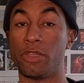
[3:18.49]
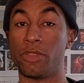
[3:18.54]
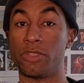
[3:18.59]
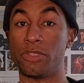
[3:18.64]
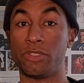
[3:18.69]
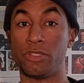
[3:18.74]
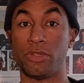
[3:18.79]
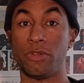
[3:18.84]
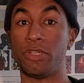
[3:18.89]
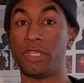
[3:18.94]
the
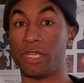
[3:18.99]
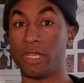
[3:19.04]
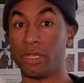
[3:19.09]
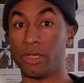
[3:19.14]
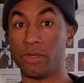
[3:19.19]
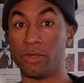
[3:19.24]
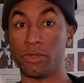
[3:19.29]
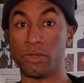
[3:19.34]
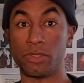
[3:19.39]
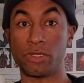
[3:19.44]

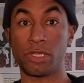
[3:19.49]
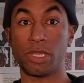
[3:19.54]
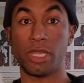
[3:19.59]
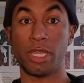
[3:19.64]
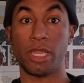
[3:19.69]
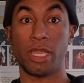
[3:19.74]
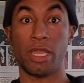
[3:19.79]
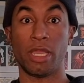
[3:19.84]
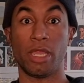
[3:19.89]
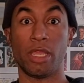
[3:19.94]
studios
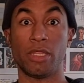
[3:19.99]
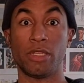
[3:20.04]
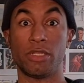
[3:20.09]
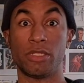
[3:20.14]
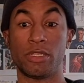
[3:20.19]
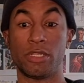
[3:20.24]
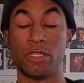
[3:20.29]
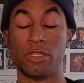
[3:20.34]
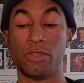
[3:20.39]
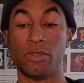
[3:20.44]

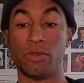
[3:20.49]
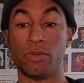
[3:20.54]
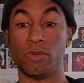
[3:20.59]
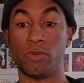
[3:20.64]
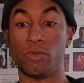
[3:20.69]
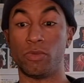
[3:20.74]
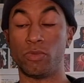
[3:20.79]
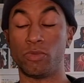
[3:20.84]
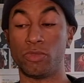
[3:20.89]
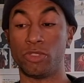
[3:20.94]

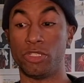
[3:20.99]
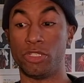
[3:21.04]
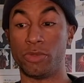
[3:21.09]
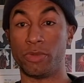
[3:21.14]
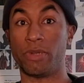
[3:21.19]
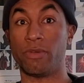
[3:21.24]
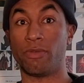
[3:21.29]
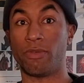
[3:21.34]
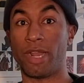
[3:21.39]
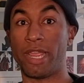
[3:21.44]
to do
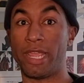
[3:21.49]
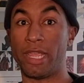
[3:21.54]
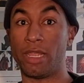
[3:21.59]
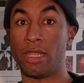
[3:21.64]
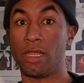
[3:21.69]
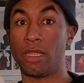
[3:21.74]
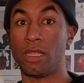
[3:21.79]
it right.